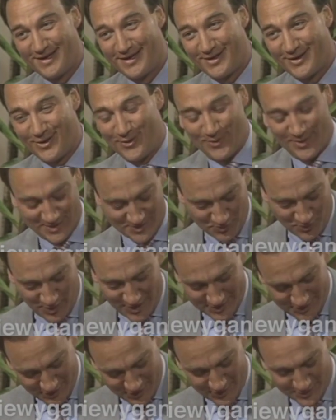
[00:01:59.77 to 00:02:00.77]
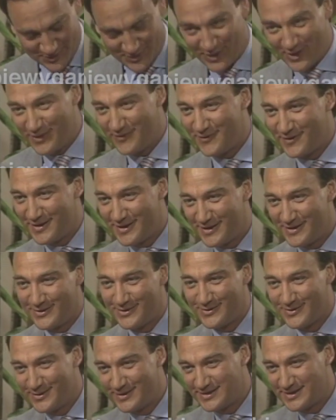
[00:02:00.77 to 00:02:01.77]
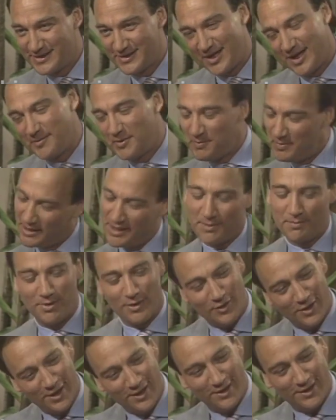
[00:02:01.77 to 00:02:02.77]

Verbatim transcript: you know, when his watch goes off and I go, is it time to pick up Pokey?